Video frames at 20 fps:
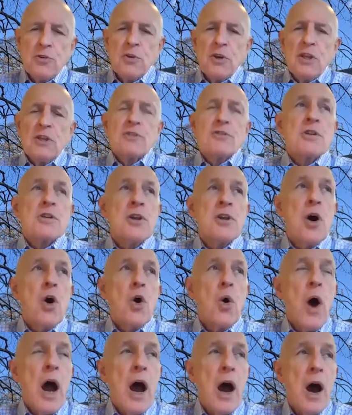You need to
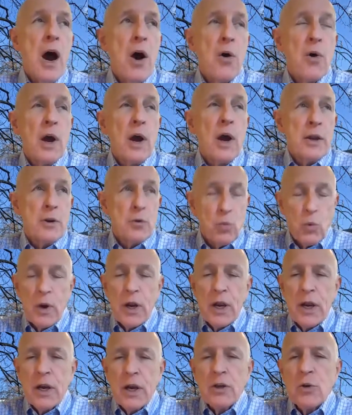know how and
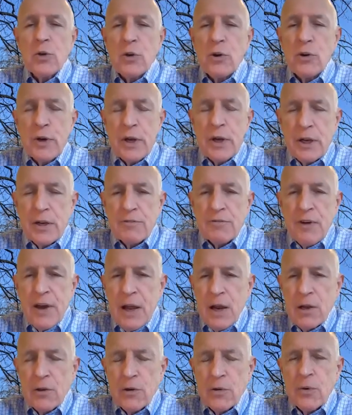where you create
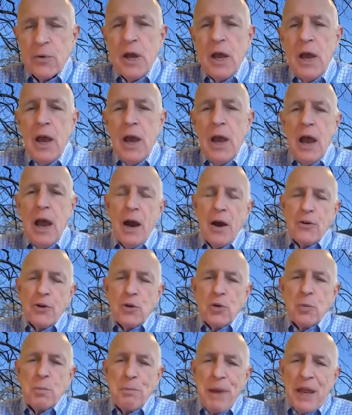value. How do
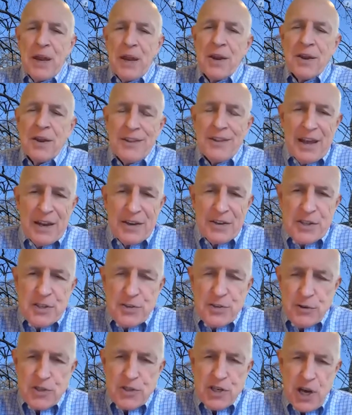you bend that
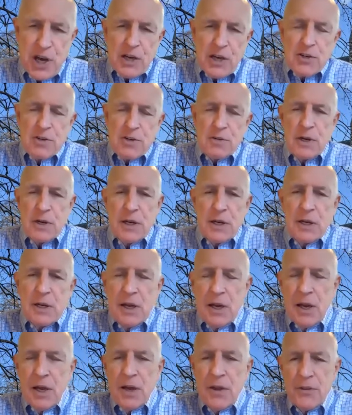trajectory
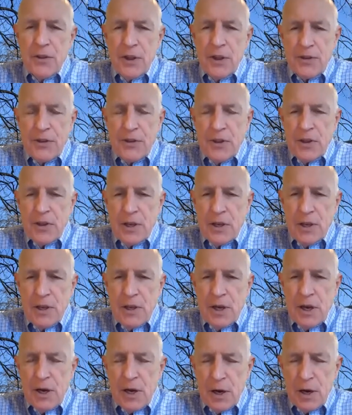that
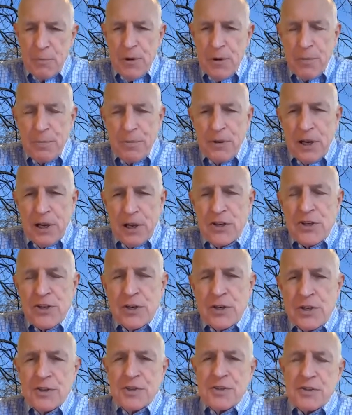the
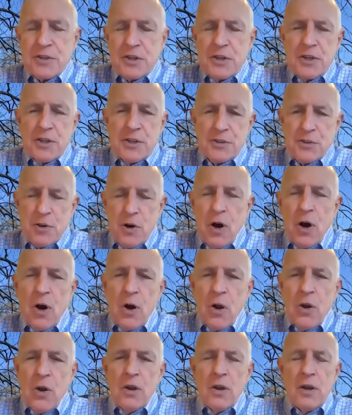population is
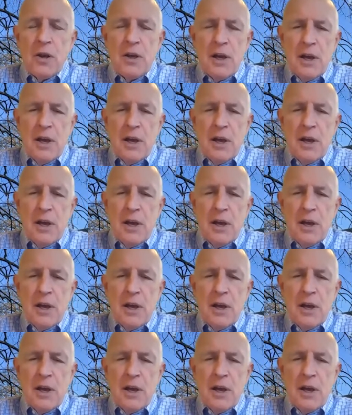on?